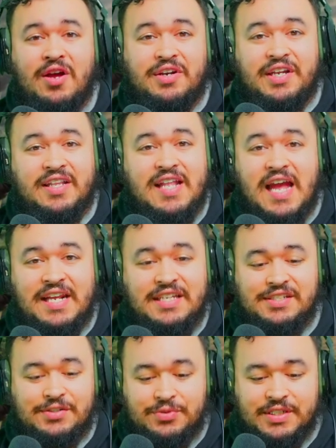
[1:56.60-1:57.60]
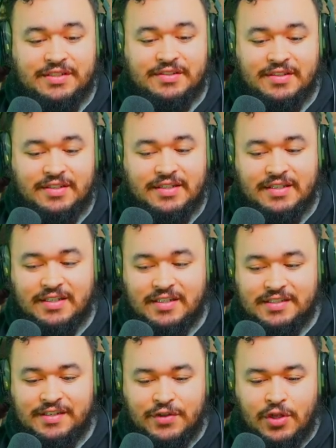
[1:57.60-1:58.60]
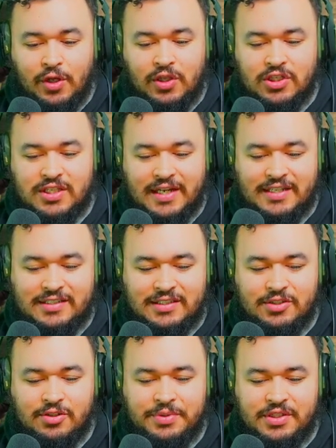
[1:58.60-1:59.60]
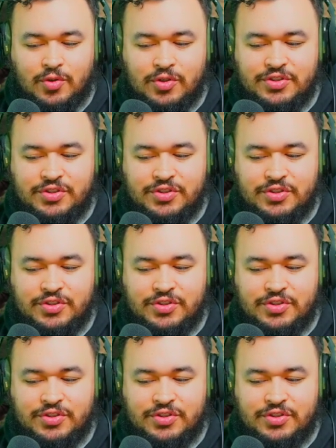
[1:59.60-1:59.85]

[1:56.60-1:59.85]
and get that easy win. Because even though it looks like it's a little bit towards